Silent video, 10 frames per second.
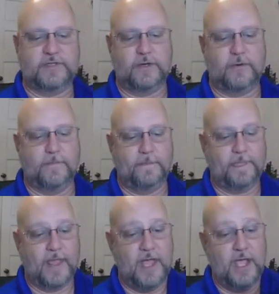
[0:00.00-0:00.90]
So
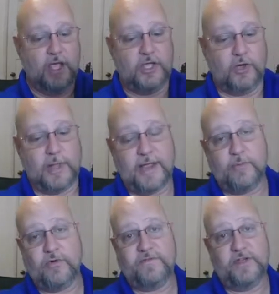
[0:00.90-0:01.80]
you'll land
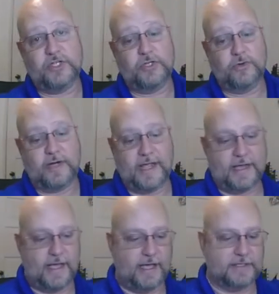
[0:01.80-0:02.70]
more fish doing that,
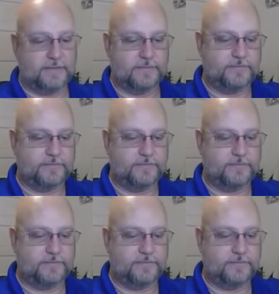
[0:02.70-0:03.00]
guys,